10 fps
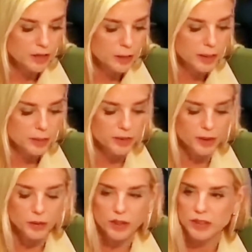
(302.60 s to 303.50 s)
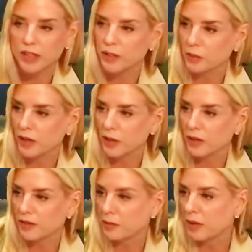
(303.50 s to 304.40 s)
the people that were on death row.
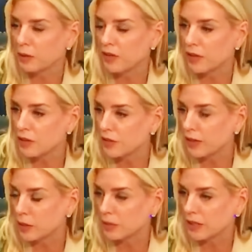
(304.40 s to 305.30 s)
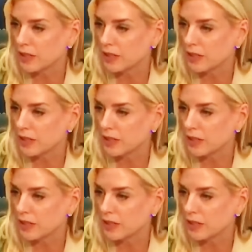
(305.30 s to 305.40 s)
I've met with those families,